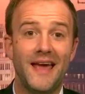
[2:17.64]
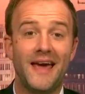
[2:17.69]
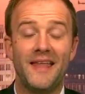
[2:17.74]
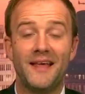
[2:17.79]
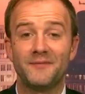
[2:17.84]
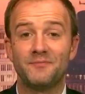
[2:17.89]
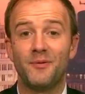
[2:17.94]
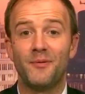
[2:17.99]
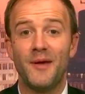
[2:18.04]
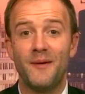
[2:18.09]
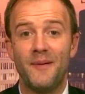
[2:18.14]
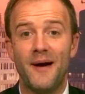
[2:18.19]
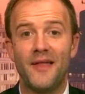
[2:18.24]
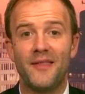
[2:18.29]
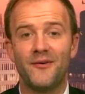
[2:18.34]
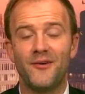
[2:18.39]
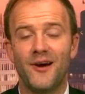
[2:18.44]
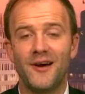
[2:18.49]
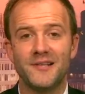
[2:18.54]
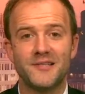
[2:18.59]
about right. I
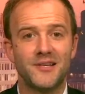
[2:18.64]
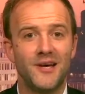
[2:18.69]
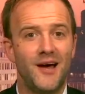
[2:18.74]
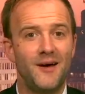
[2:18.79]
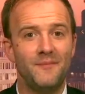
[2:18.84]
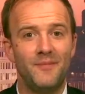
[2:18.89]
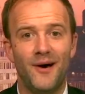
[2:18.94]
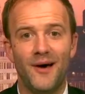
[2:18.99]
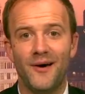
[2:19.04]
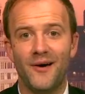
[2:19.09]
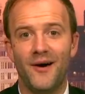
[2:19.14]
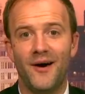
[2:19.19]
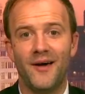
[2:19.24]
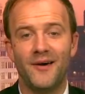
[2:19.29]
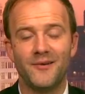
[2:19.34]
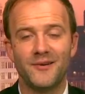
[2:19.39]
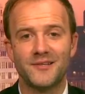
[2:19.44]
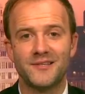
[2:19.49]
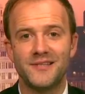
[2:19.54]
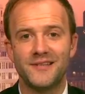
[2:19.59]

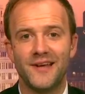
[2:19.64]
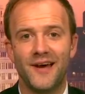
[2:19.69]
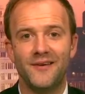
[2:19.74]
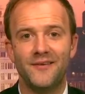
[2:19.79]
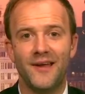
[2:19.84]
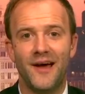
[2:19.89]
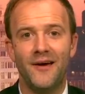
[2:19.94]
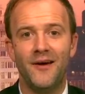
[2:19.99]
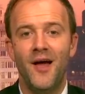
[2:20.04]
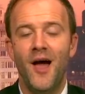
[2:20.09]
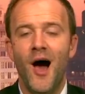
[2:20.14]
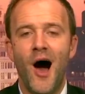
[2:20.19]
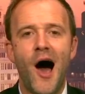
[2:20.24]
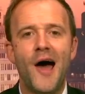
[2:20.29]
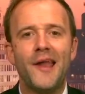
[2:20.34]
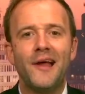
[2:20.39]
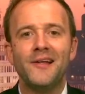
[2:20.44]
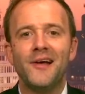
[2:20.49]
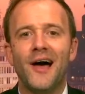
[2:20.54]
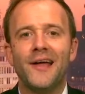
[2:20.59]
honestly don't know. I
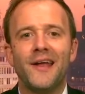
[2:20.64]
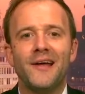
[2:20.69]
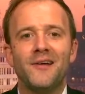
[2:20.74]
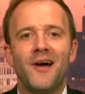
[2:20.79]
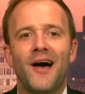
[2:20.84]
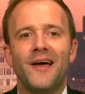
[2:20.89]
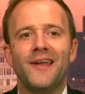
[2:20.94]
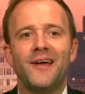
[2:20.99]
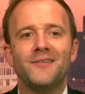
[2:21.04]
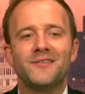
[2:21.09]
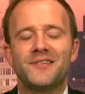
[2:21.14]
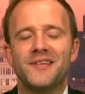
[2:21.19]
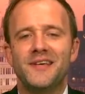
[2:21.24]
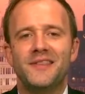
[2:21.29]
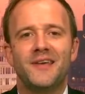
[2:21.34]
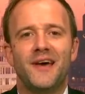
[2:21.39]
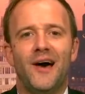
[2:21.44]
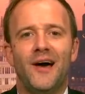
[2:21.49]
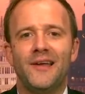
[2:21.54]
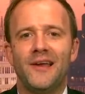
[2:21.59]
don't see
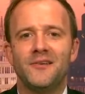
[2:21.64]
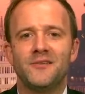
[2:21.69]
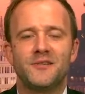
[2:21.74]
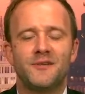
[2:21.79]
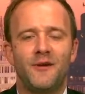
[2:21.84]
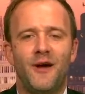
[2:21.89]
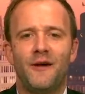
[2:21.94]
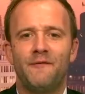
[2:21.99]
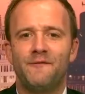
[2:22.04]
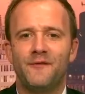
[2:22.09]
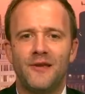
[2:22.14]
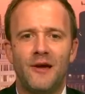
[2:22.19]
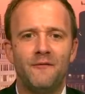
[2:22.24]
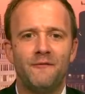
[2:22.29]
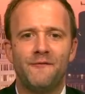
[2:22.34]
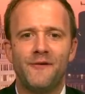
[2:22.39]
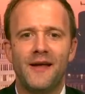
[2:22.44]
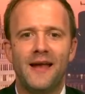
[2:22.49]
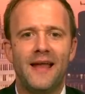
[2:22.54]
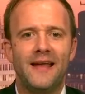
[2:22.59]
that. I don't
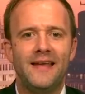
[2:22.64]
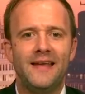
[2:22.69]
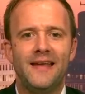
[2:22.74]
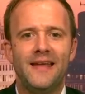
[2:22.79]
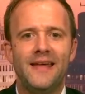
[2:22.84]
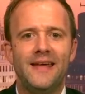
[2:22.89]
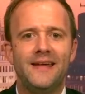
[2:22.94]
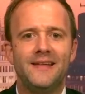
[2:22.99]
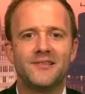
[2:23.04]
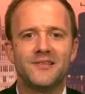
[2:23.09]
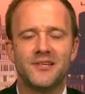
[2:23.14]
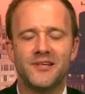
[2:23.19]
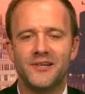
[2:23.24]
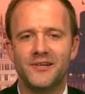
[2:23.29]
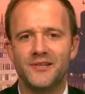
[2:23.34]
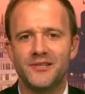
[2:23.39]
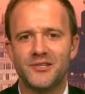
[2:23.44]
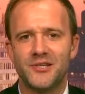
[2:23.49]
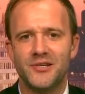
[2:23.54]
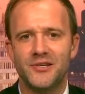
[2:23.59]
feel any need
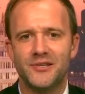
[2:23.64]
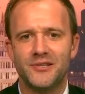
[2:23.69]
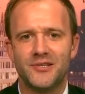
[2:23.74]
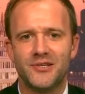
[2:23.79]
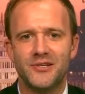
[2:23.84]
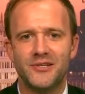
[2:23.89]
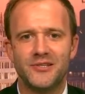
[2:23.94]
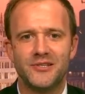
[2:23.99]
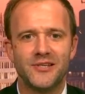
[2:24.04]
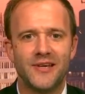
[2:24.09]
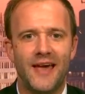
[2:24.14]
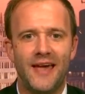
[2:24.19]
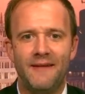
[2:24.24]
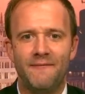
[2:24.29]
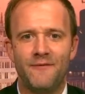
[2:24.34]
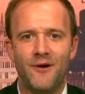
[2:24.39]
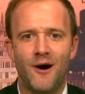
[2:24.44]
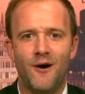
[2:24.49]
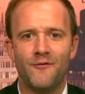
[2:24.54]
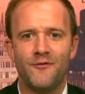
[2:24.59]
to get
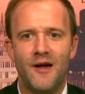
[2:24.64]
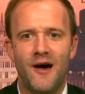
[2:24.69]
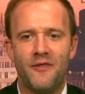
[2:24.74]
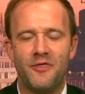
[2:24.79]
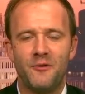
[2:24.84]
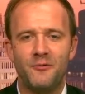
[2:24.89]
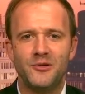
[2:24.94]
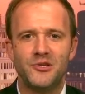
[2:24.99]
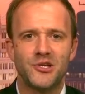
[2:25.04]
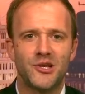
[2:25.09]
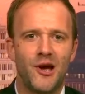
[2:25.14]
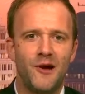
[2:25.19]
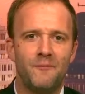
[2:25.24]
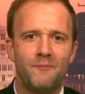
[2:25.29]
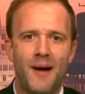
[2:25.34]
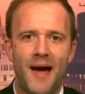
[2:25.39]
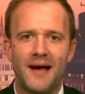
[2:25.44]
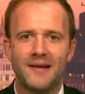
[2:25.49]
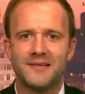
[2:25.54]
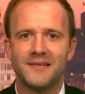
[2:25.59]
involved now. I think we should go
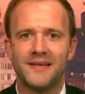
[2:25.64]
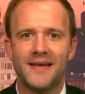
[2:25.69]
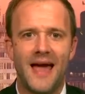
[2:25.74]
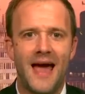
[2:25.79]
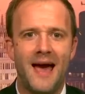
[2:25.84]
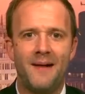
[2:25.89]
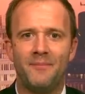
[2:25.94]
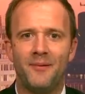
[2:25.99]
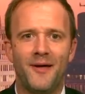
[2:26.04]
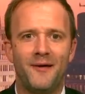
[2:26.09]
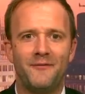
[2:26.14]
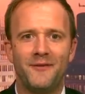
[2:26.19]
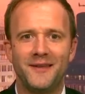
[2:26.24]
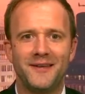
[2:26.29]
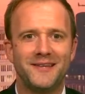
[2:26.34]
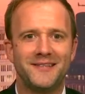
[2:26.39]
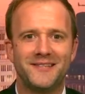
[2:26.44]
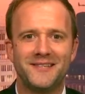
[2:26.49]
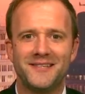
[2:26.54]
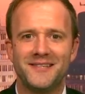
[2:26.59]
back to Gab. I think
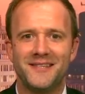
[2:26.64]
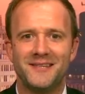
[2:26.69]
this